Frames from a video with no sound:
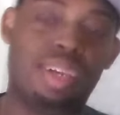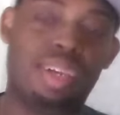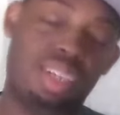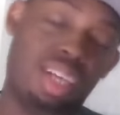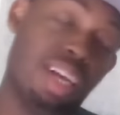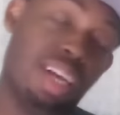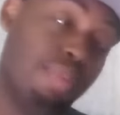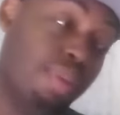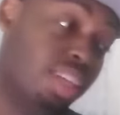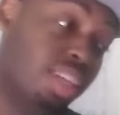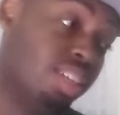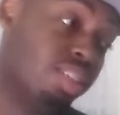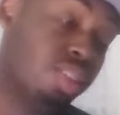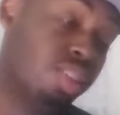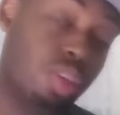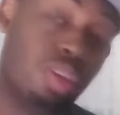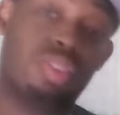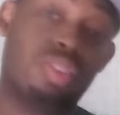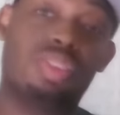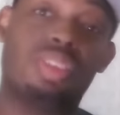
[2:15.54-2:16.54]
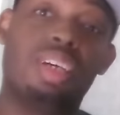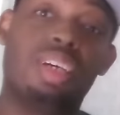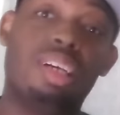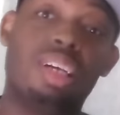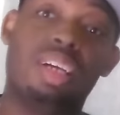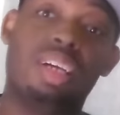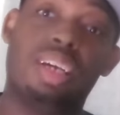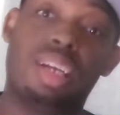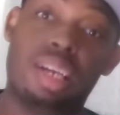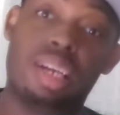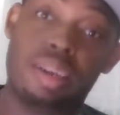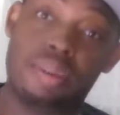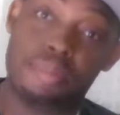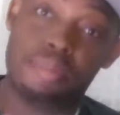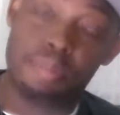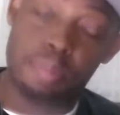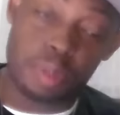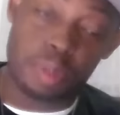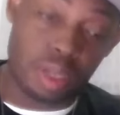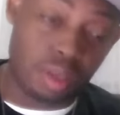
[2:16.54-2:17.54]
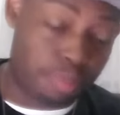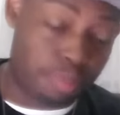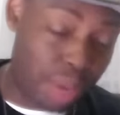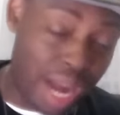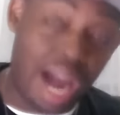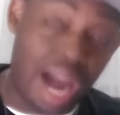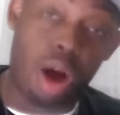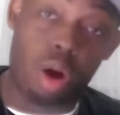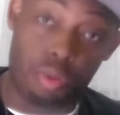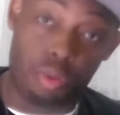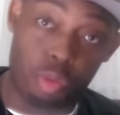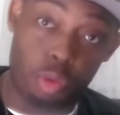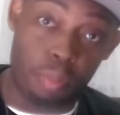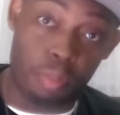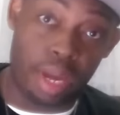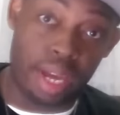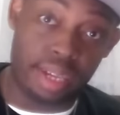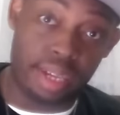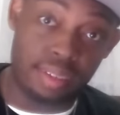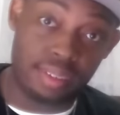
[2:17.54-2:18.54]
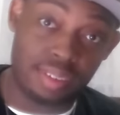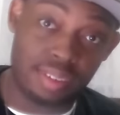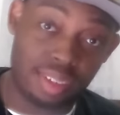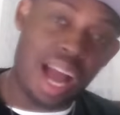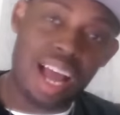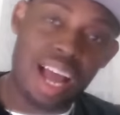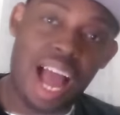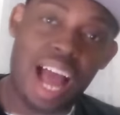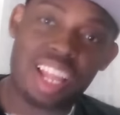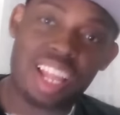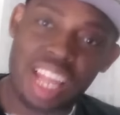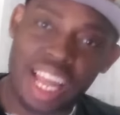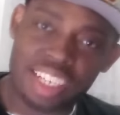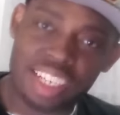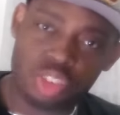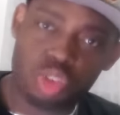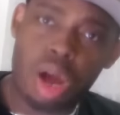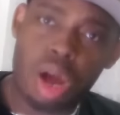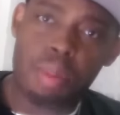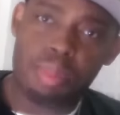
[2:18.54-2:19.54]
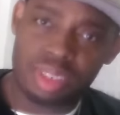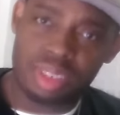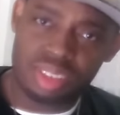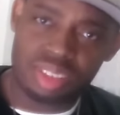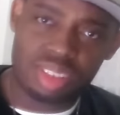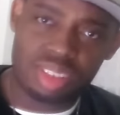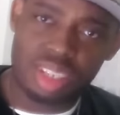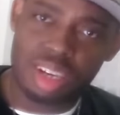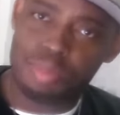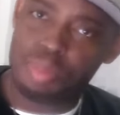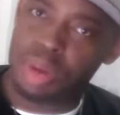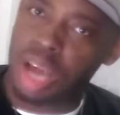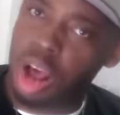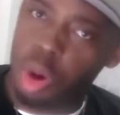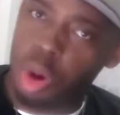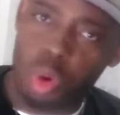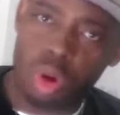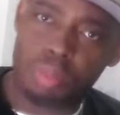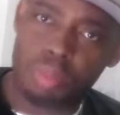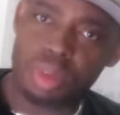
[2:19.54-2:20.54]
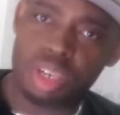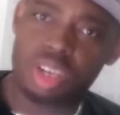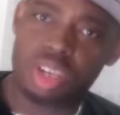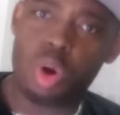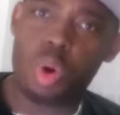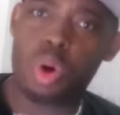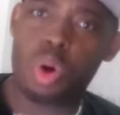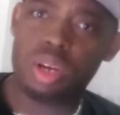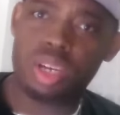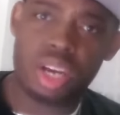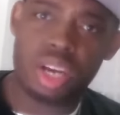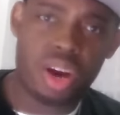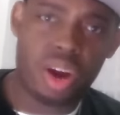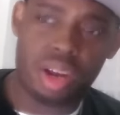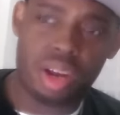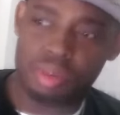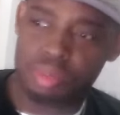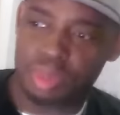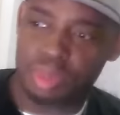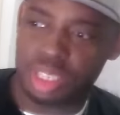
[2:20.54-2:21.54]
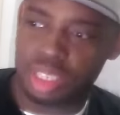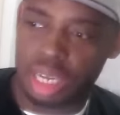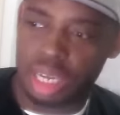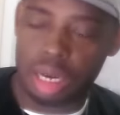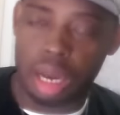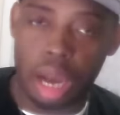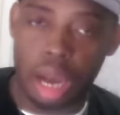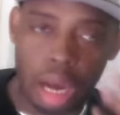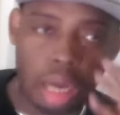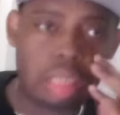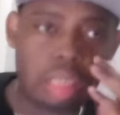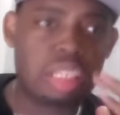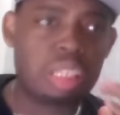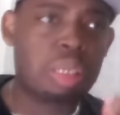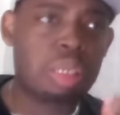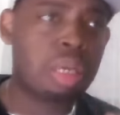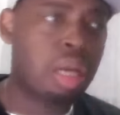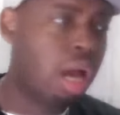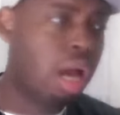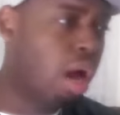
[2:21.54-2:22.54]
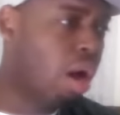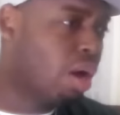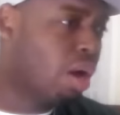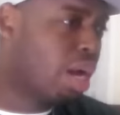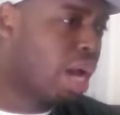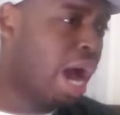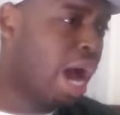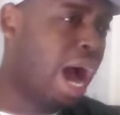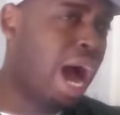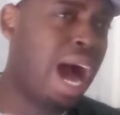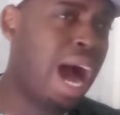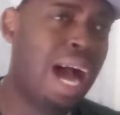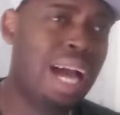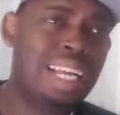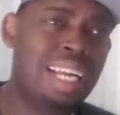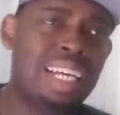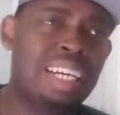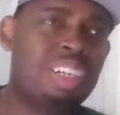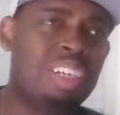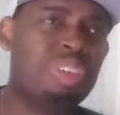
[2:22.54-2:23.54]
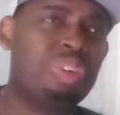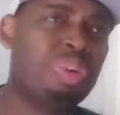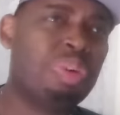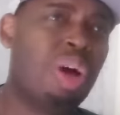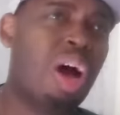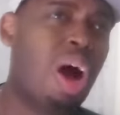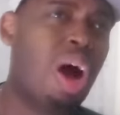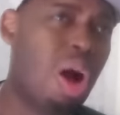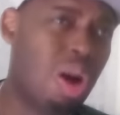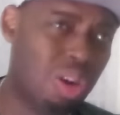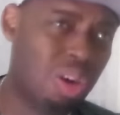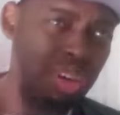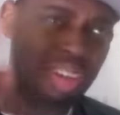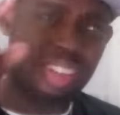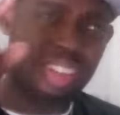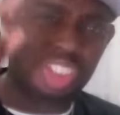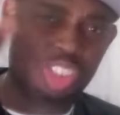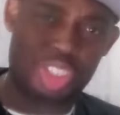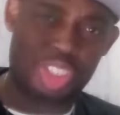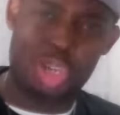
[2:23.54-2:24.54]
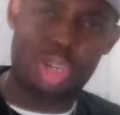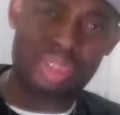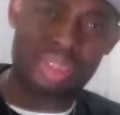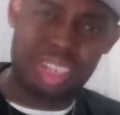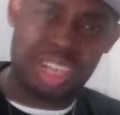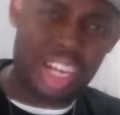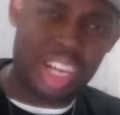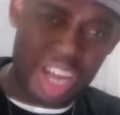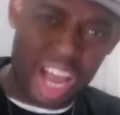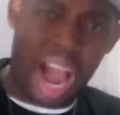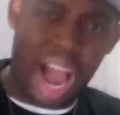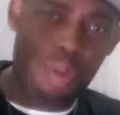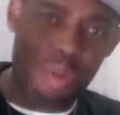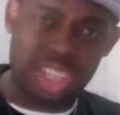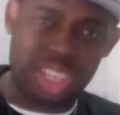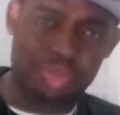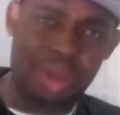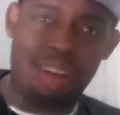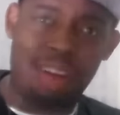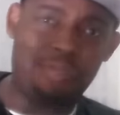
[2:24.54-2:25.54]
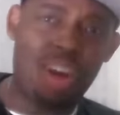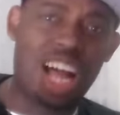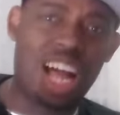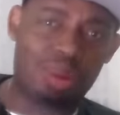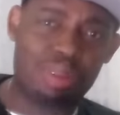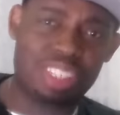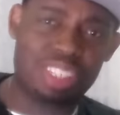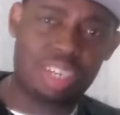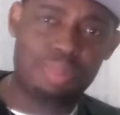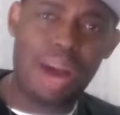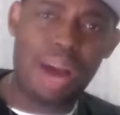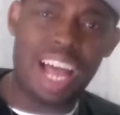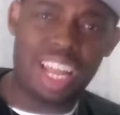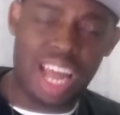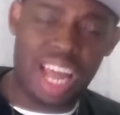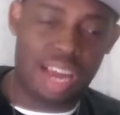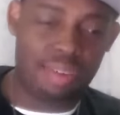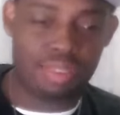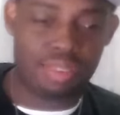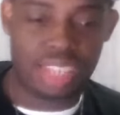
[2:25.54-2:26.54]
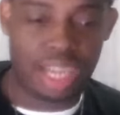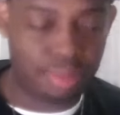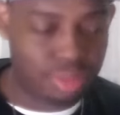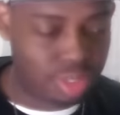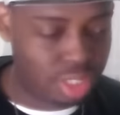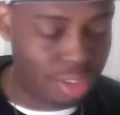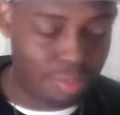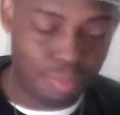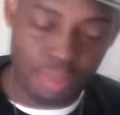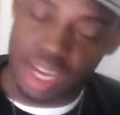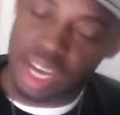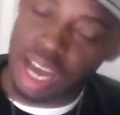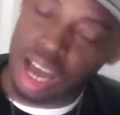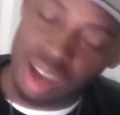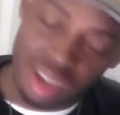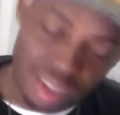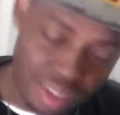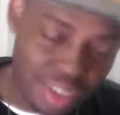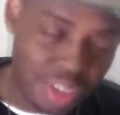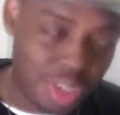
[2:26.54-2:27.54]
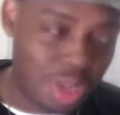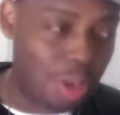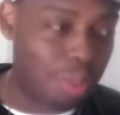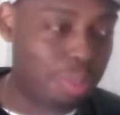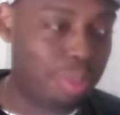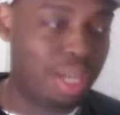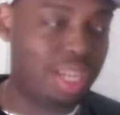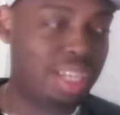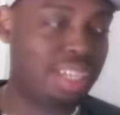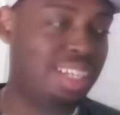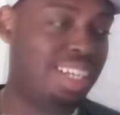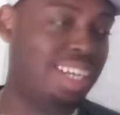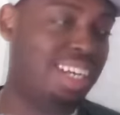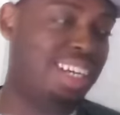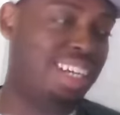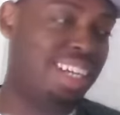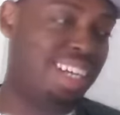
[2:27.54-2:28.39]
Day, man. Yeah, man. This looks powerful, man. I, I, like dramas and stuff, but I don't want to be going there and be like, oh, oh God, oh shoot, I wish my father was in my life type stuff, man. I, you know, but